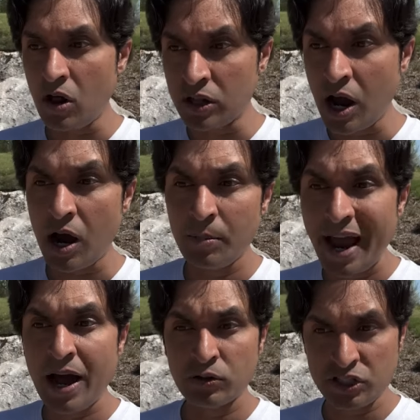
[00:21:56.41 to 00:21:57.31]
I'll come
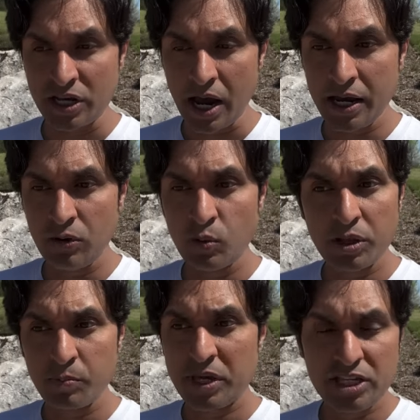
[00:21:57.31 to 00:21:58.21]
outside with
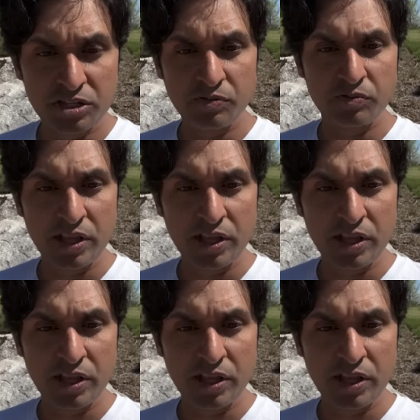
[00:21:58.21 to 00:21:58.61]
a piece of